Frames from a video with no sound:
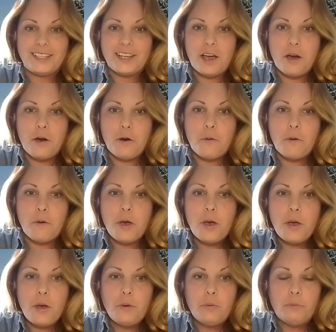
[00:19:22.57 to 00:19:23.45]
So
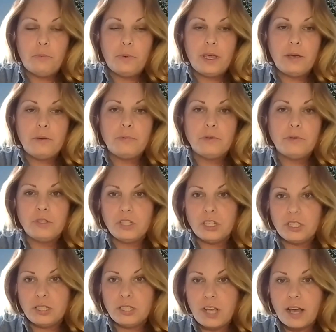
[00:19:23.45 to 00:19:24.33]
we will
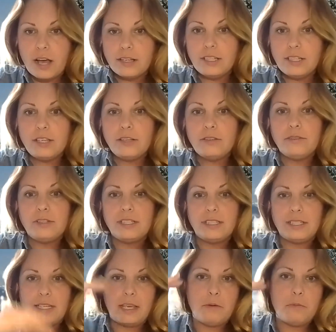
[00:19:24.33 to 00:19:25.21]
just talk to you to
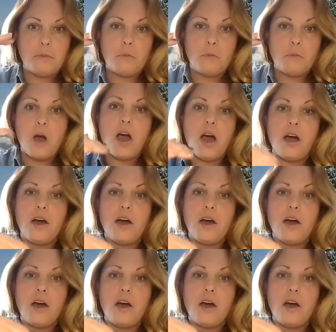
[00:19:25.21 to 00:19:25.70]
see what